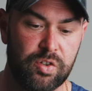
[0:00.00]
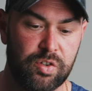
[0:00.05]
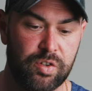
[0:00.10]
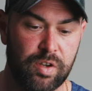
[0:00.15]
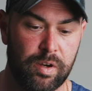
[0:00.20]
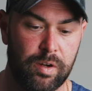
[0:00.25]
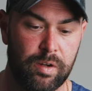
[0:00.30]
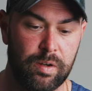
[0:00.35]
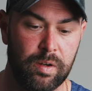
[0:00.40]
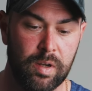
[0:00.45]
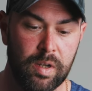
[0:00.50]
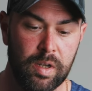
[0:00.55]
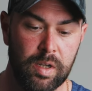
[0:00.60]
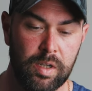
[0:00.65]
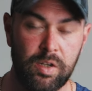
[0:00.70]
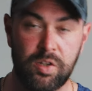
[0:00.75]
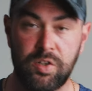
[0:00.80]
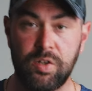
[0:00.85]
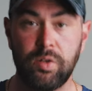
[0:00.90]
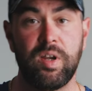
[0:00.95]
So
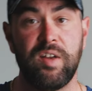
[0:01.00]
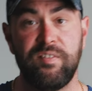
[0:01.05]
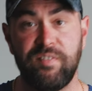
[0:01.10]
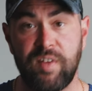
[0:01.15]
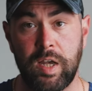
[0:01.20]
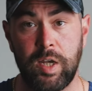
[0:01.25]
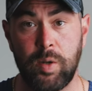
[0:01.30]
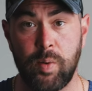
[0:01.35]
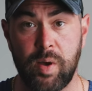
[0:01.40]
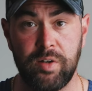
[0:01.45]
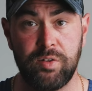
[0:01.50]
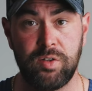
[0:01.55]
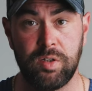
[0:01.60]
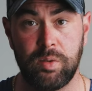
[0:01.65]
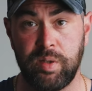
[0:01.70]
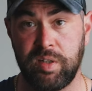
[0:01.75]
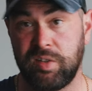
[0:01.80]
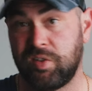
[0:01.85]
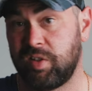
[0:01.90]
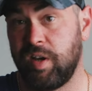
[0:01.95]
you still get value out of
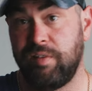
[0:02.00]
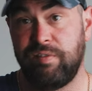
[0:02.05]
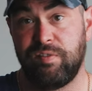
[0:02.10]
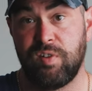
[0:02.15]
doing, say,